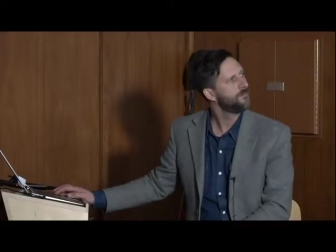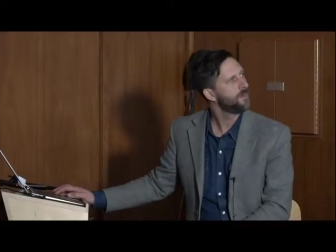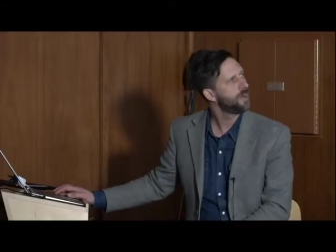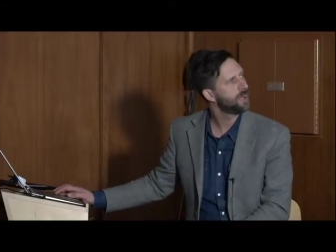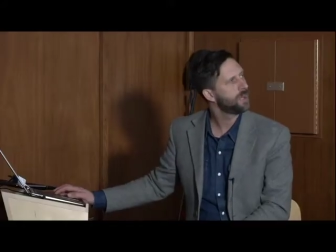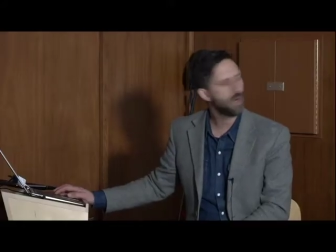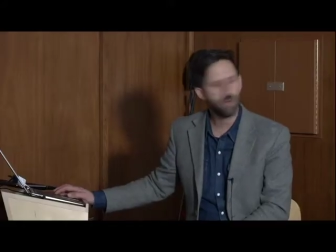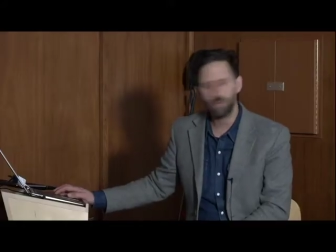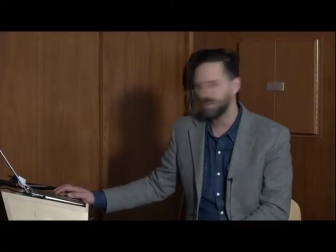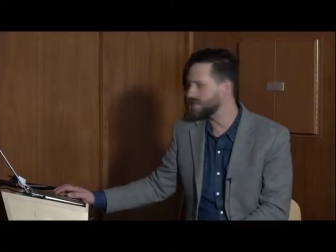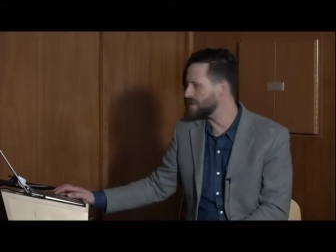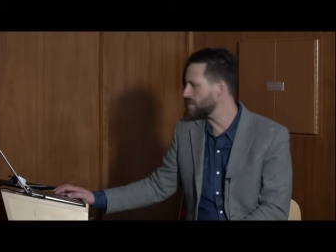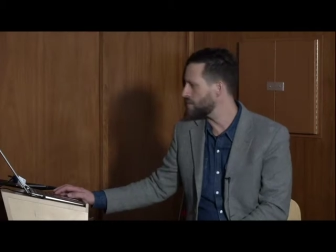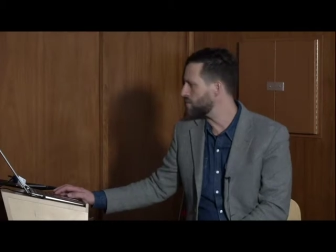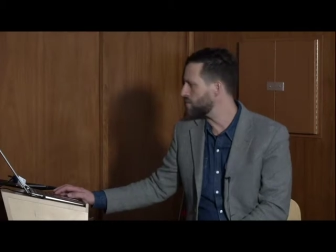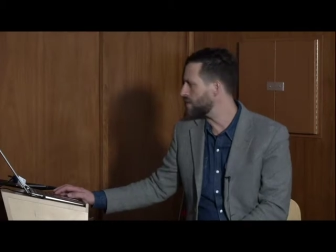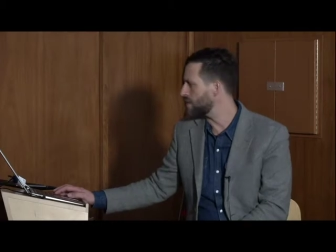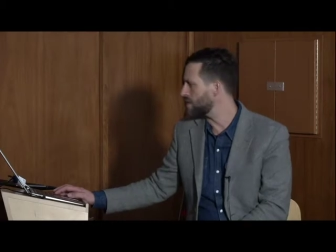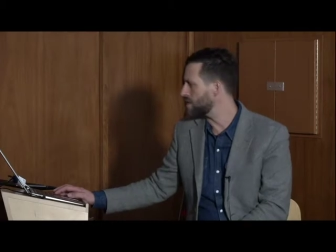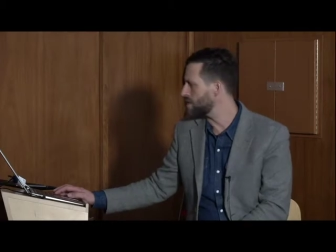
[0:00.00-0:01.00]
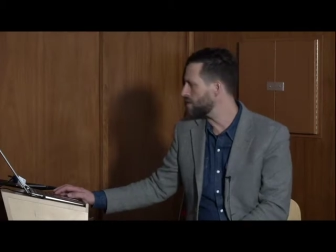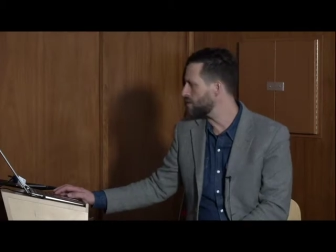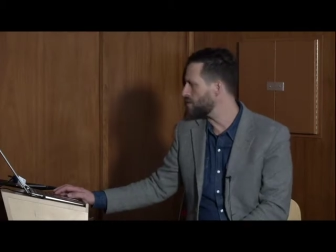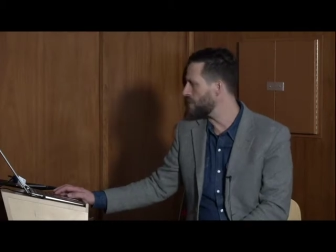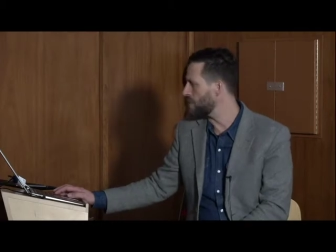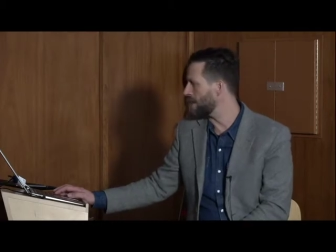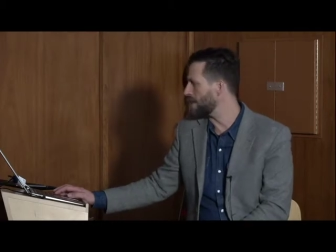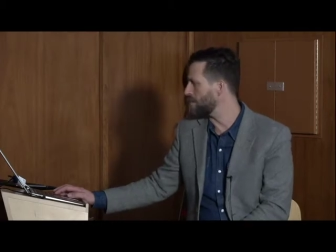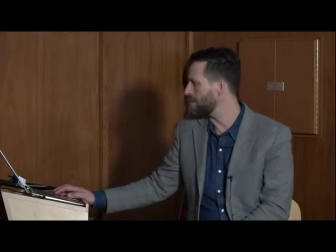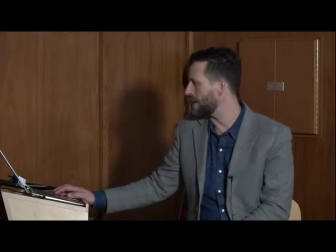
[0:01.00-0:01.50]
along with some
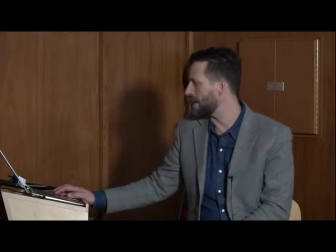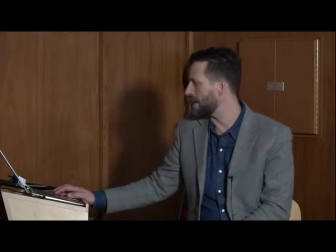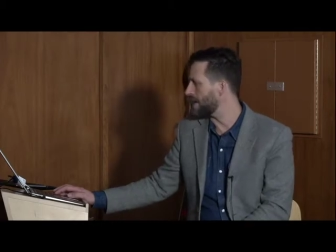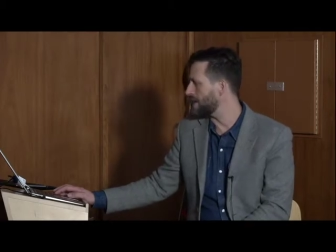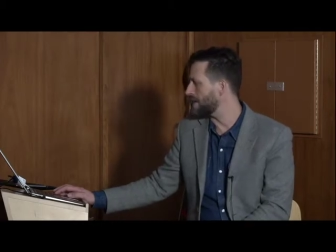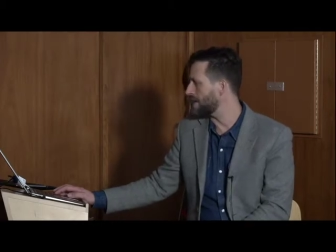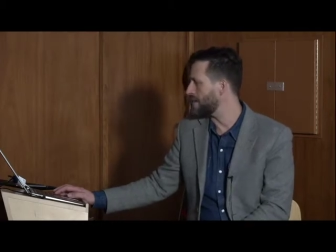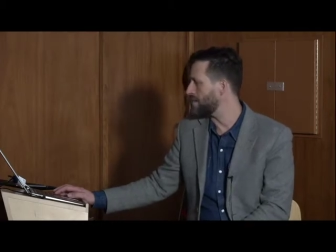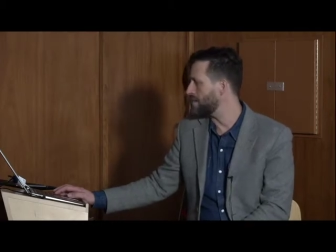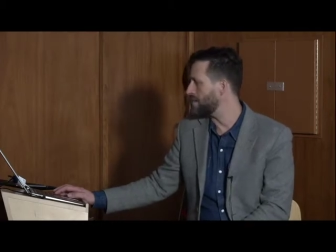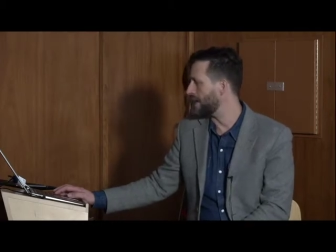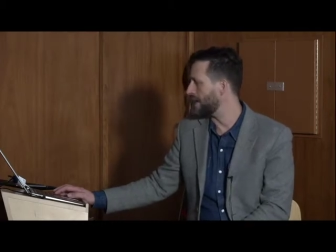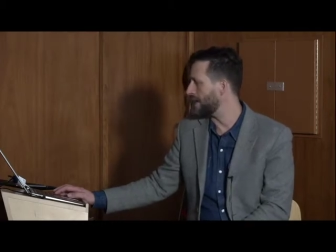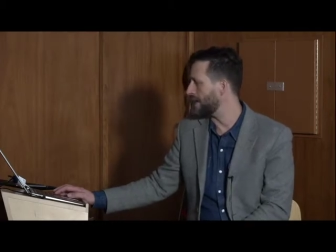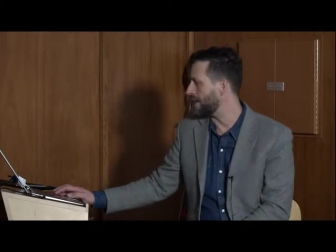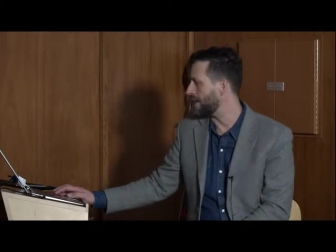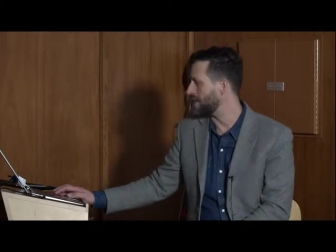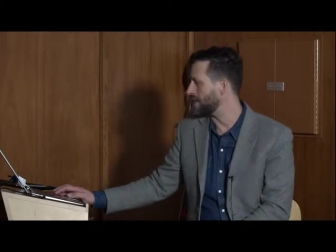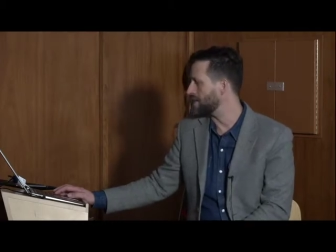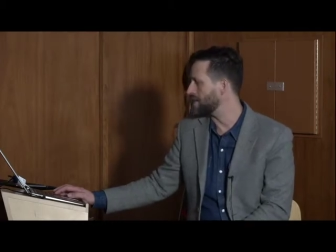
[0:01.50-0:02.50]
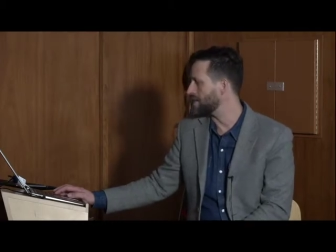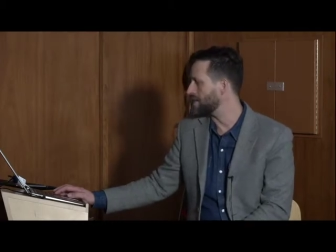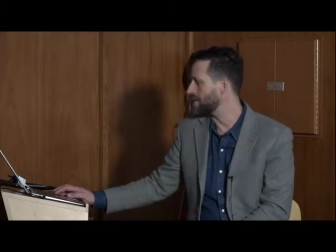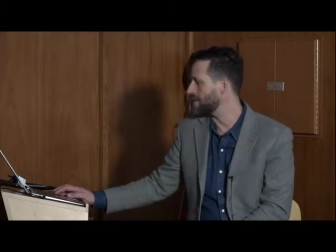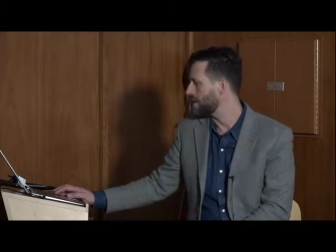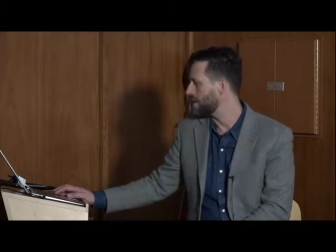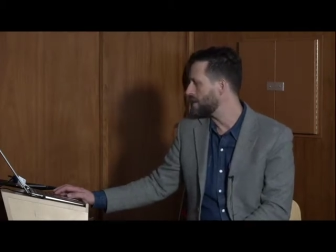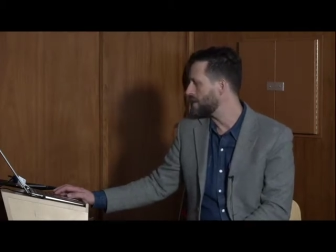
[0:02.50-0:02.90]
ready-made paintings,